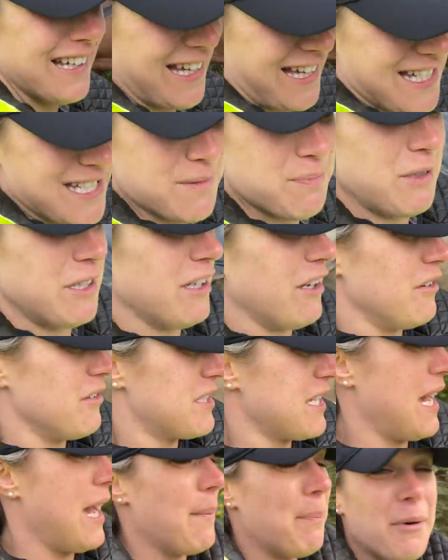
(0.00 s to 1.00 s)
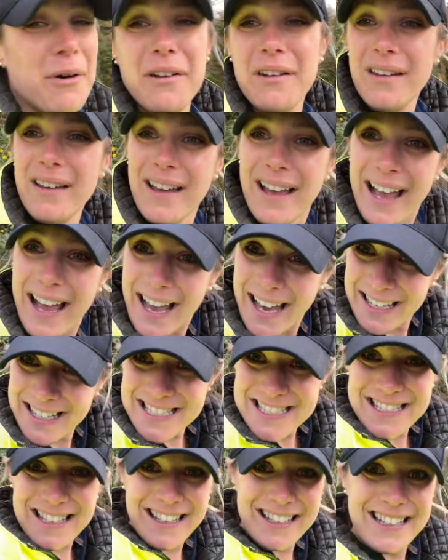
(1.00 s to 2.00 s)
has been known to happen and
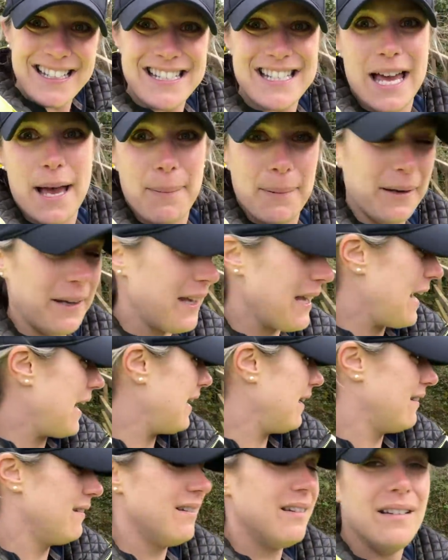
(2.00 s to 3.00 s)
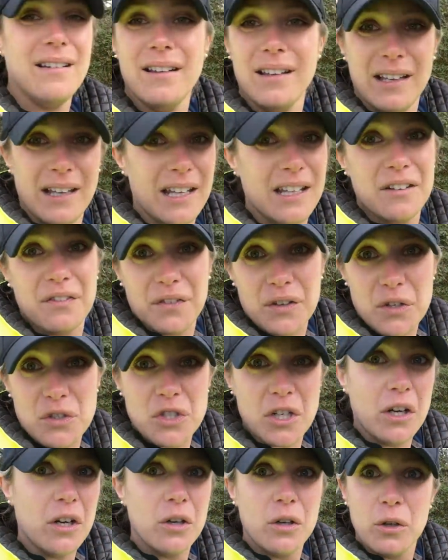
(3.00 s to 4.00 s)
is likely to happen again in the
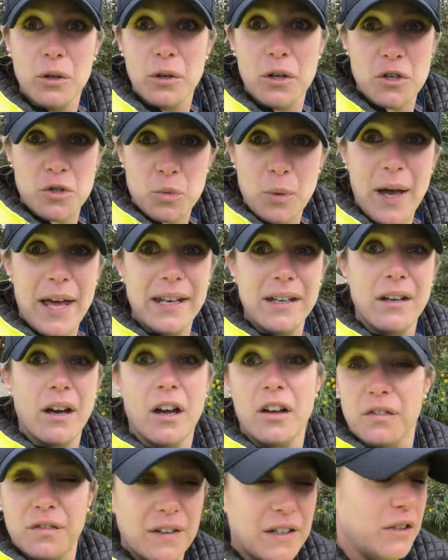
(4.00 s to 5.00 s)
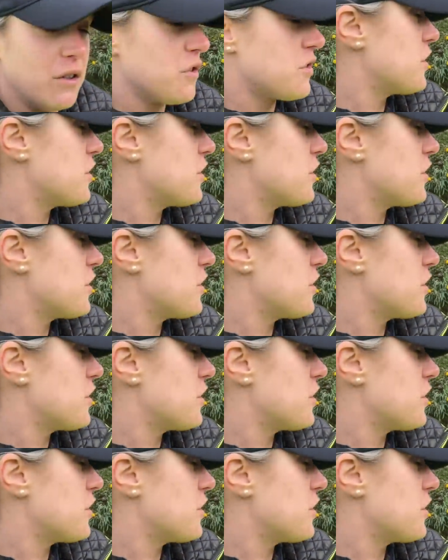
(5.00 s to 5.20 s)
future, who knows when, hopefully not